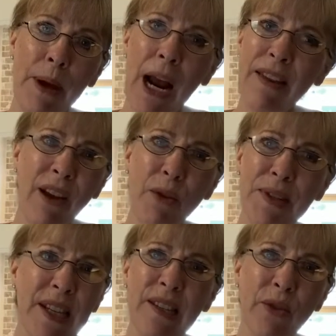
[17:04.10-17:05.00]
I thought it
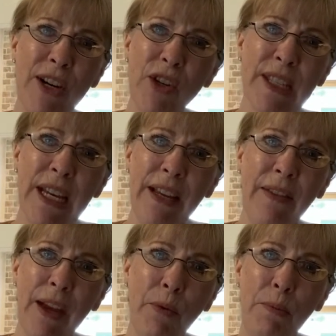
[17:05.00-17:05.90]
was the strangest thing
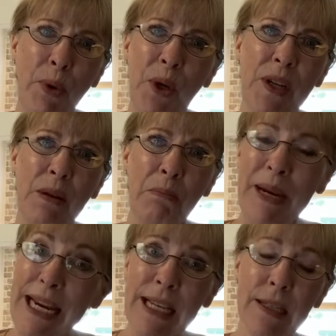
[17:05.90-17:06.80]
that they would put
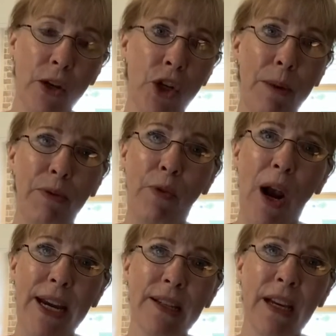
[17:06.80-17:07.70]
beans on top of
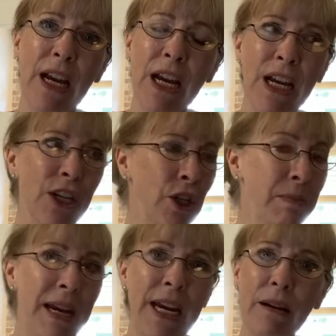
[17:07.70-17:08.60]
rice. To
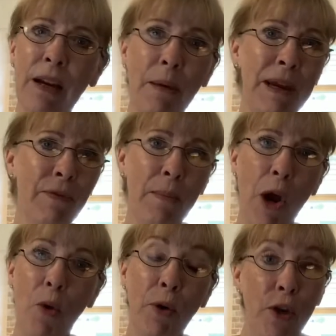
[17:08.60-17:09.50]
me, coming from a
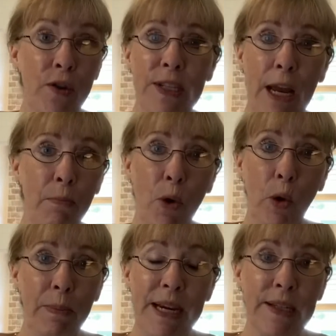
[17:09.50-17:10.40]
home where you just had a bowl
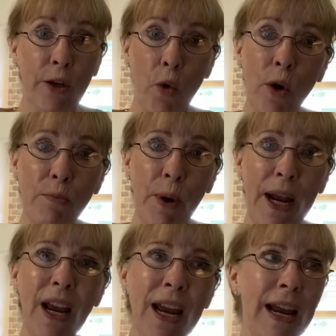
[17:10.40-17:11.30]
of beans and cornbread,
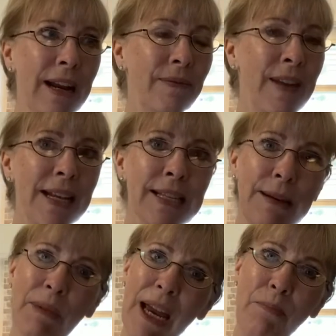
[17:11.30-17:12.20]
that
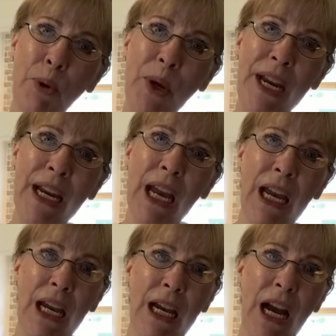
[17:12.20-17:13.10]
seemed like putting
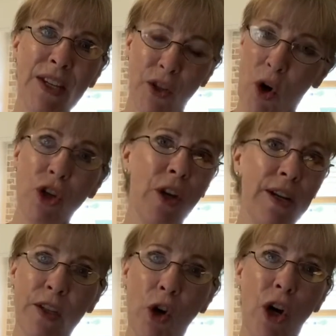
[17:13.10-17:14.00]
a starch on a
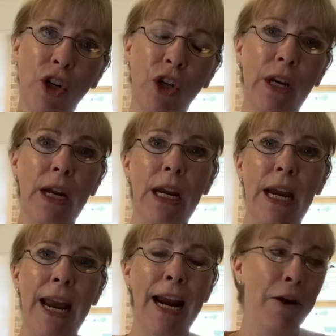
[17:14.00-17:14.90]
starch.
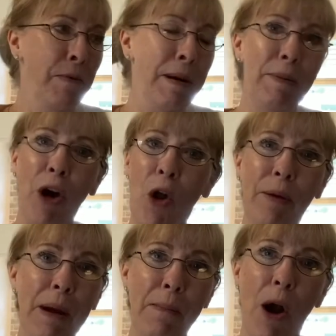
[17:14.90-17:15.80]
And I remember
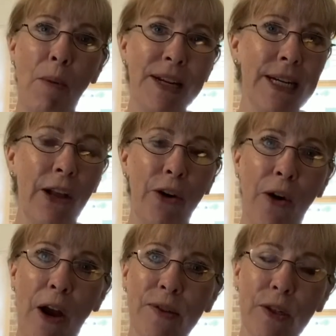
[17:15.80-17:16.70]
calling my mom and telling her
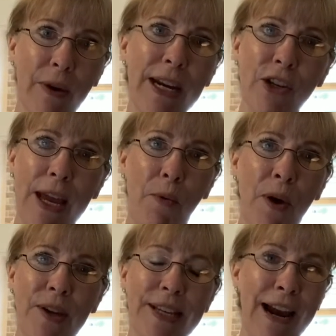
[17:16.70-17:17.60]
how strange that
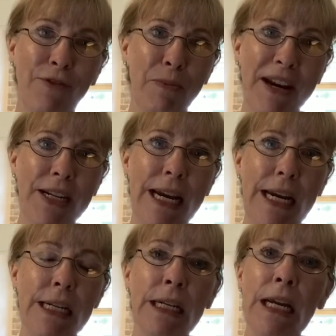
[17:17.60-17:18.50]
was after my date.